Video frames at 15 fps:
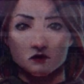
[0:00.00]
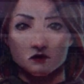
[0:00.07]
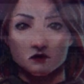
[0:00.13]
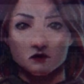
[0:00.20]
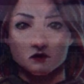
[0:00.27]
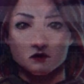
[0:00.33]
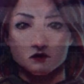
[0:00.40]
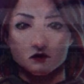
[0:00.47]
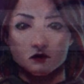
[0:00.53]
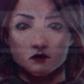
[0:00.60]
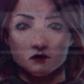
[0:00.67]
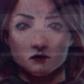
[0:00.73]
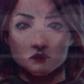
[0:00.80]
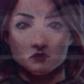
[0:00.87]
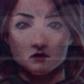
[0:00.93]

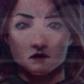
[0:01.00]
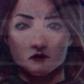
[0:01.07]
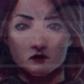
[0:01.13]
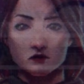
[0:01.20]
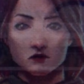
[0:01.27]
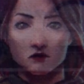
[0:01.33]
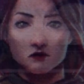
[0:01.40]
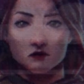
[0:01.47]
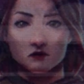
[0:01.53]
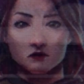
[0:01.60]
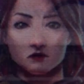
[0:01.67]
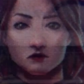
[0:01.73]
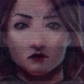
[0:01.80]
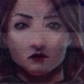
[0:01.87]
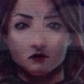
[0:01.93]

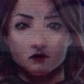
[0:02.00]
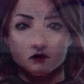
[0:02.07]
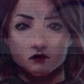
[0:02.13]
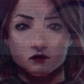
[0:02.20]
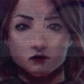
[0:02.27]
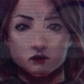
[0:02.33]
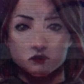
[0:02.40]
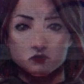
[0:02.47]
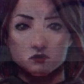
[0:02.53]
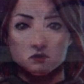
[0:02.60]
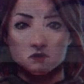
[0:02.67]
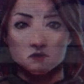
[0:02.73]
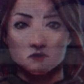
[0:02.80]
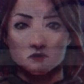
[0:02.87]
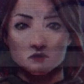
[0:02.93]

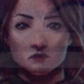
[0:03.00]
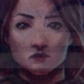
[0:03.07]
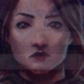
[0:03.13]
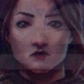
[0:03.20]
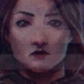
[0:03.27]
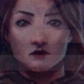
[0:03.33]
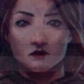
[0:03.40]
The person shown says nothing.